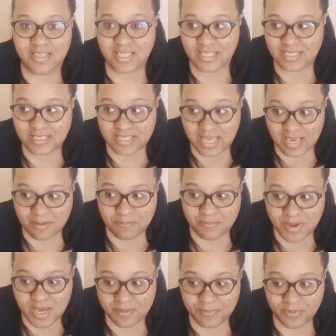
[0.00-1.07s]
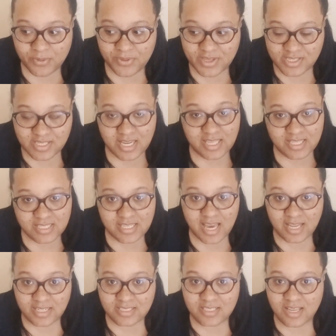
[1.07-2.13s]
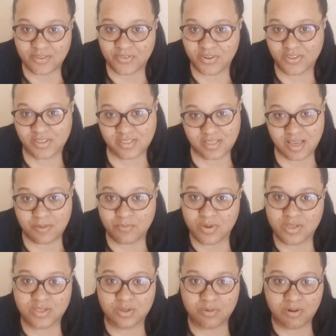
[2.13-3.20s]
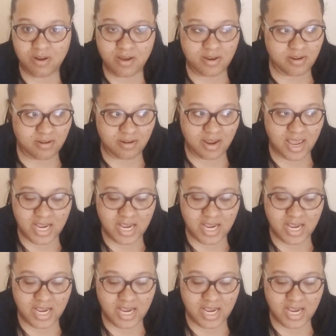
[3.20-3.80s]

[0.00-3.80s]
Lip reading: these same people that say this kind of stuff are the same ones who are on